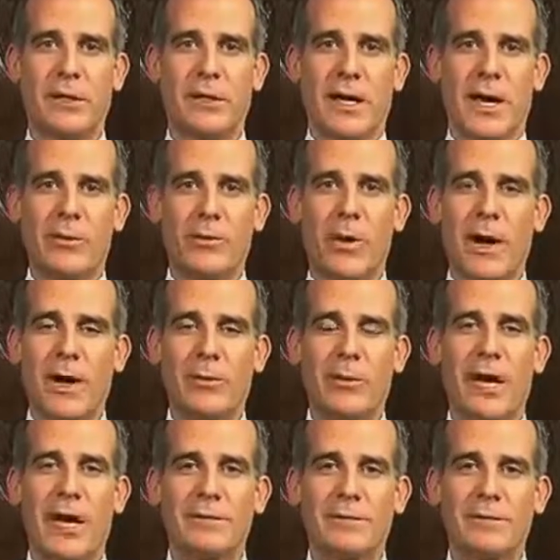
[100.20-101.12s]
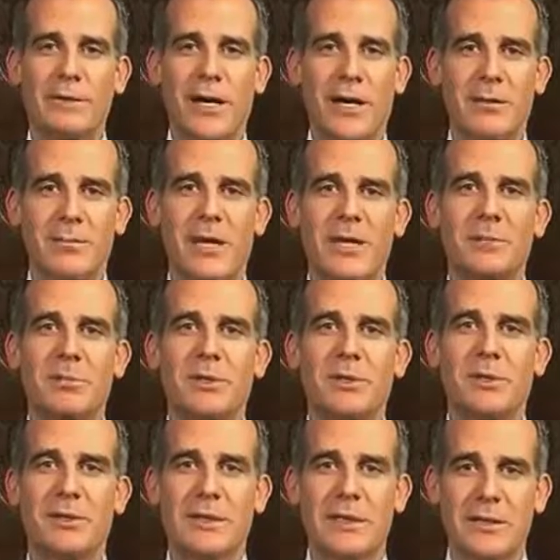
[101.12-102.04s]
and why we have to not make
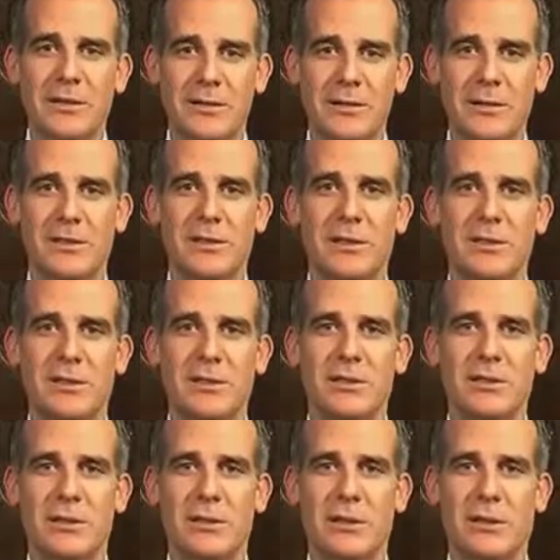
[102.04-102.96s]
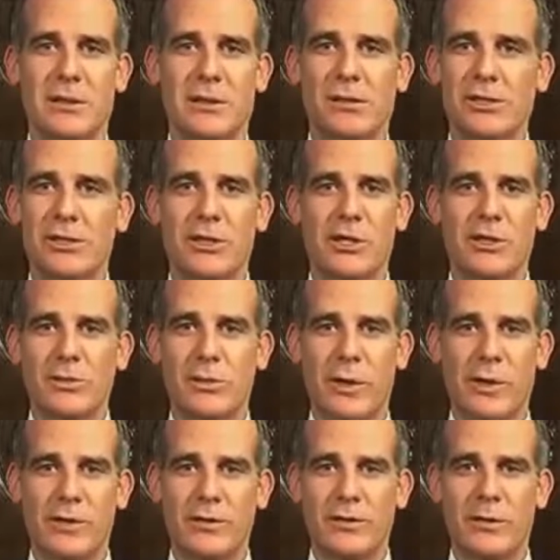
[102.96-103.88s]
political decisions or just
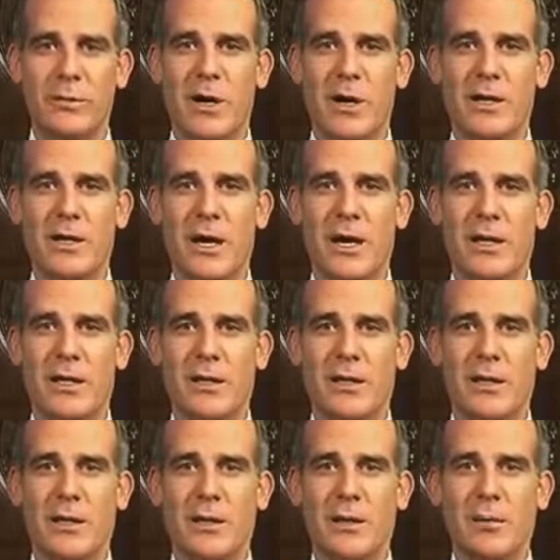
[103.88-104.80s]
ones from our gut,